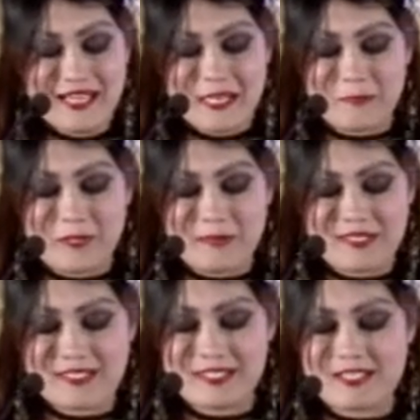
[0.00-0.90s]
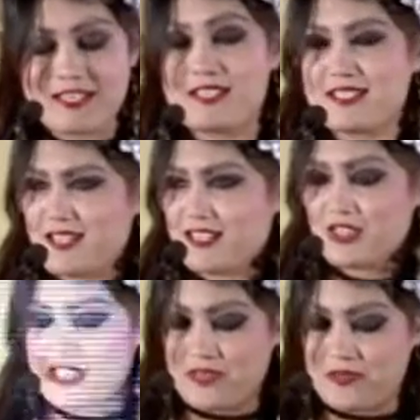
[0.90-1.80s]
implemented it.
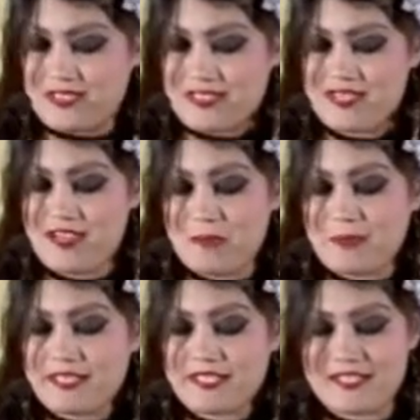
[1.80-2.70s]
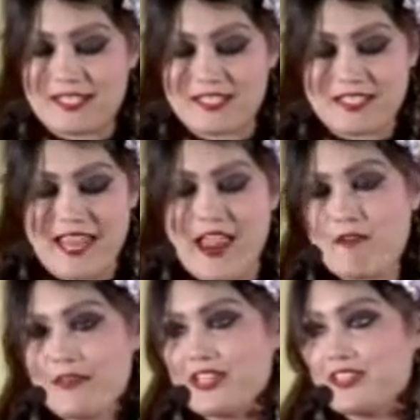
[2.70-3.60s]
Such events being conducted
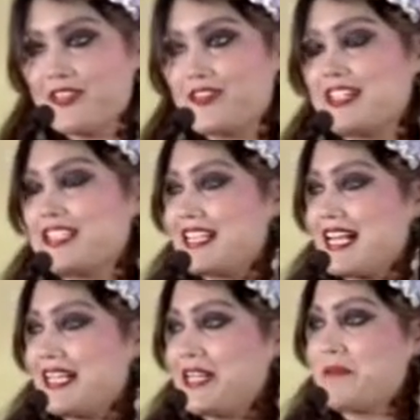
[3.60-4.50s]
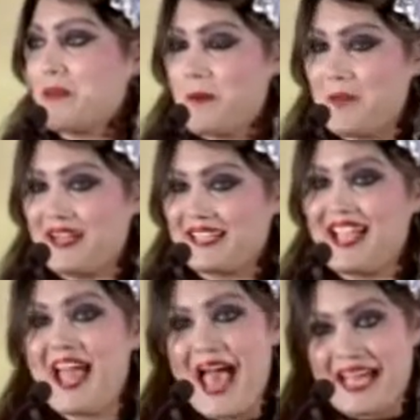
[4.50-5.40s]
every year in Delhi, Mumbai,
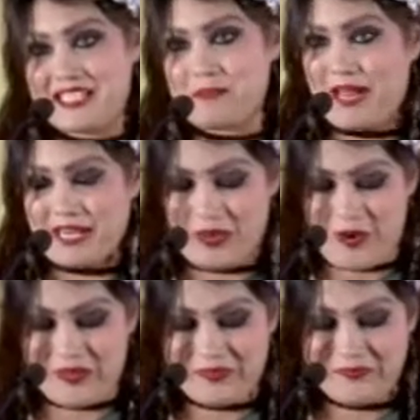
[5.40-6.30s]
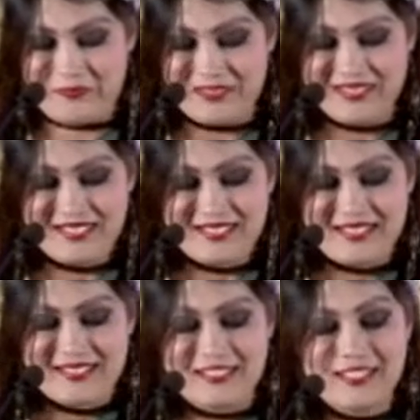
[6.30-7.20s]
and Bangalore.
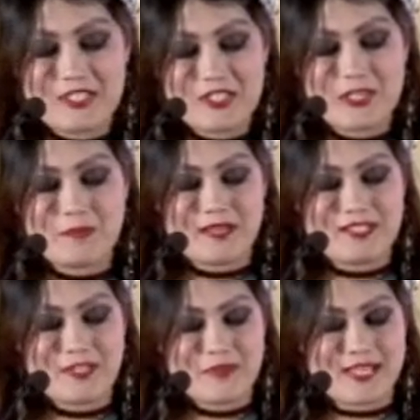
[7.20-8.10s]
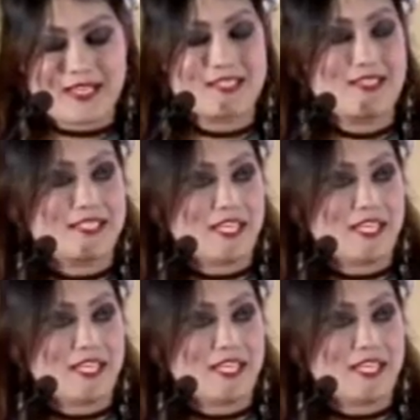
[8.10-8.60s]
The Leadership and Service Excellence